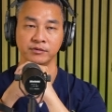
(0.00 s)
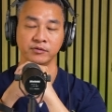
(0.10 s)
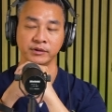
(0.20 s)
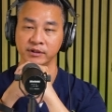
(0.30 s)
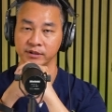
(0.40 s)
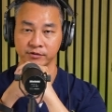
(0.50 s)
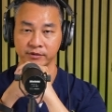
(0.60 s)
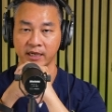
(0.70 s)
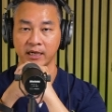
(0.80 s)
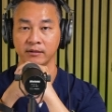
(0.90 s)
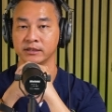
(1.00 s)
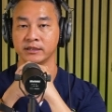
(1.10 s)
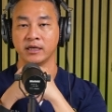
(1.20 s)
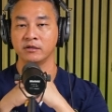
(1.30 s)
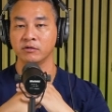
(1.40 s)
or this or that, because
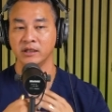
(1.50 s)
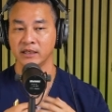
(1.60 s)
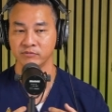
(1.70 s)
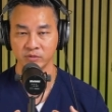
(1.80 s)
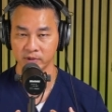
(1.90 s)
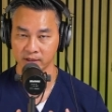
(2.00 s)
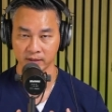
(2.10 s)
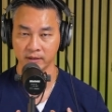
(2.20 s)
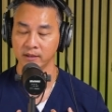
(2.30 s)
I don't claim to be a